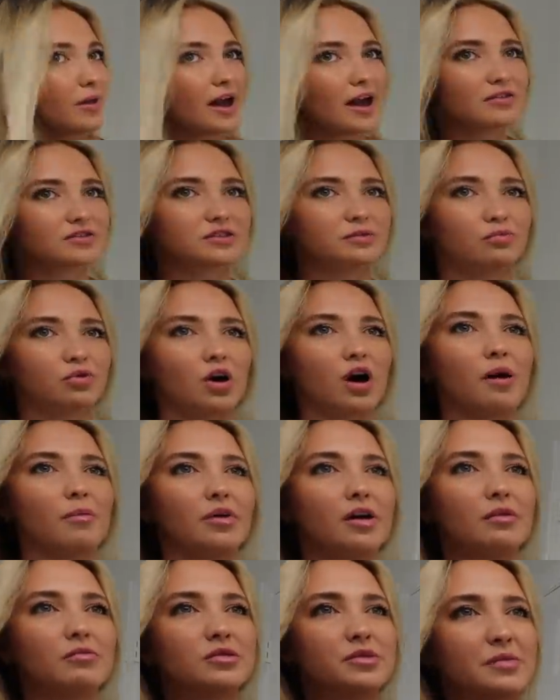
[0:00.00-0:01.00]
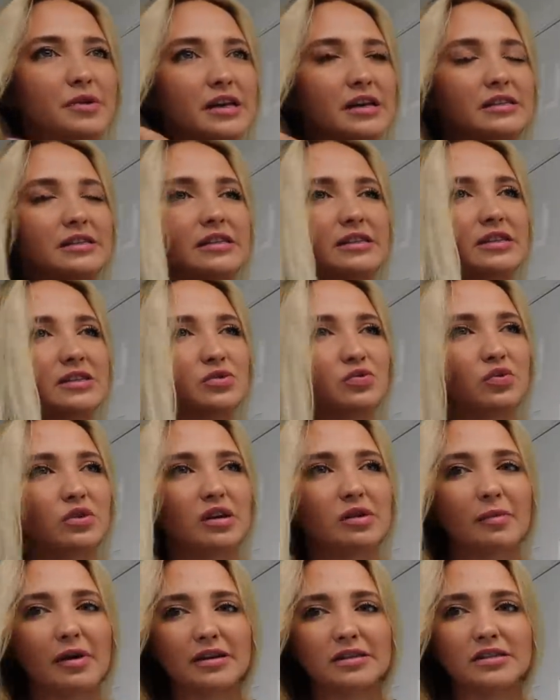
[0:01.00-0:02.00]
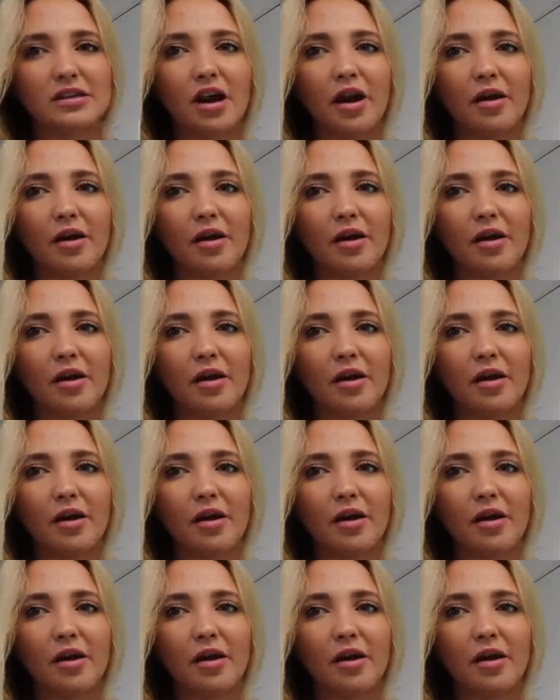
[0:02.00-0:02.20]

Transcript: we have some problems because this is really messed